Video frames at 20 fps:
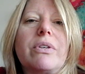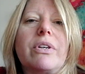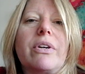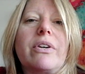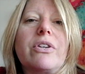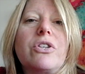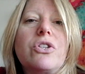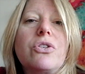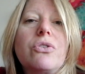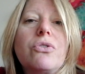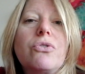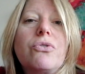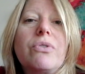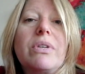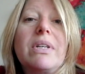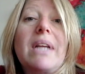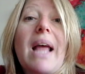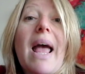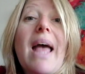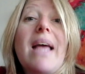in our
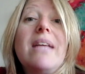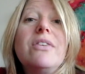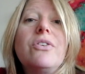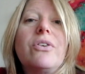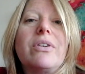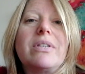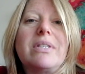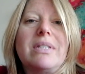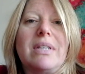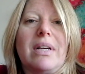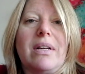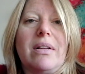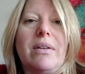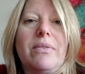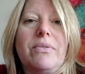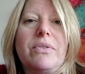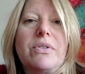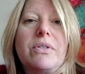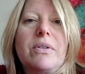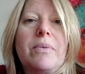children and
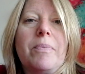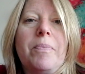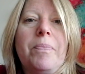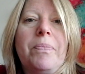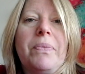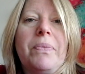ourselves.